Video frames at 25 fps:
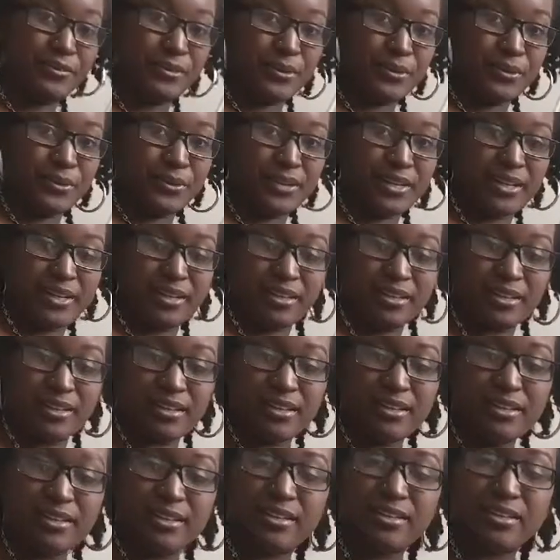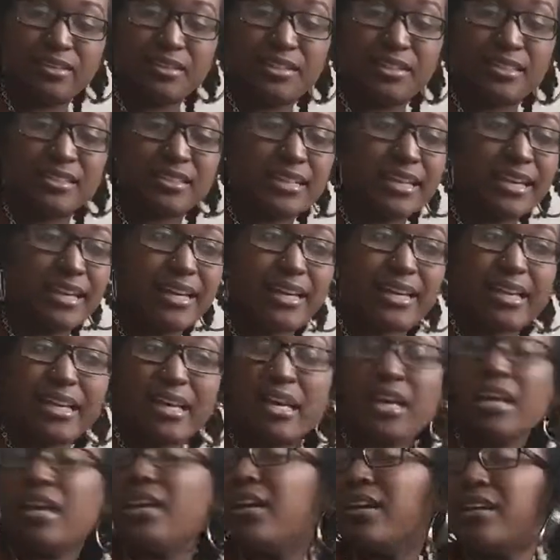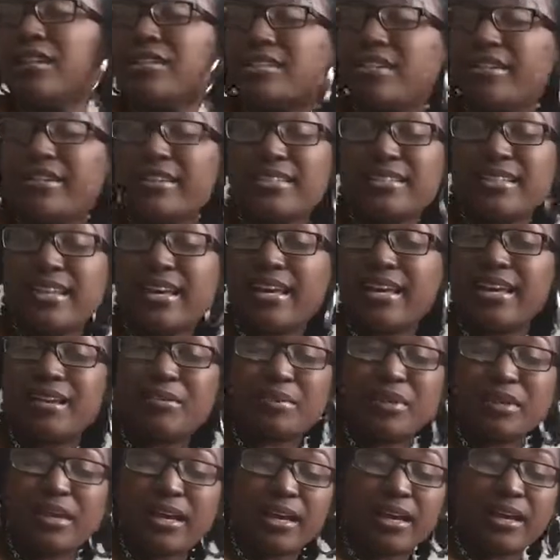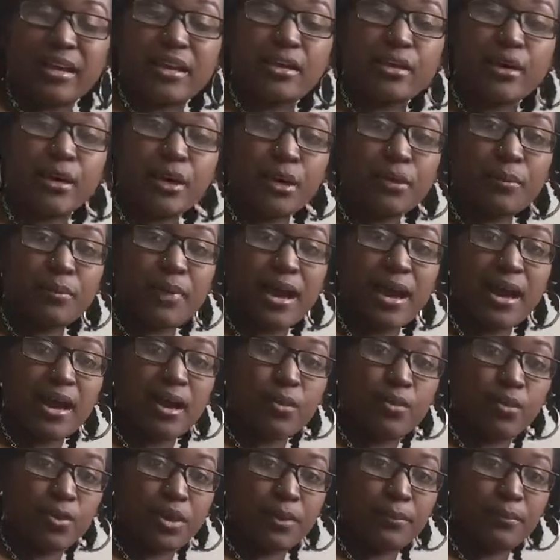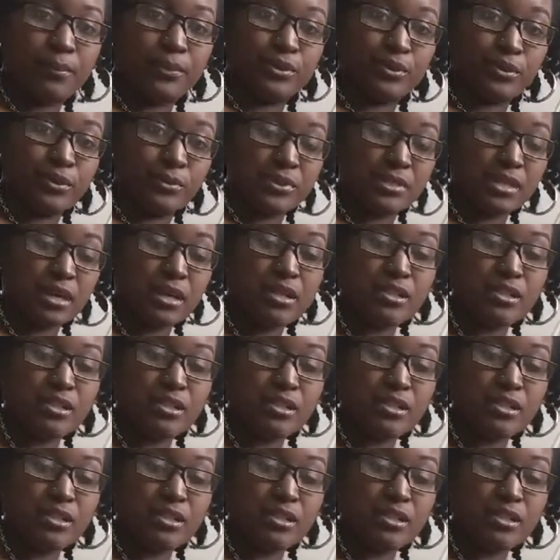food and he'll just like turn his head and be like, nope, I want boobs.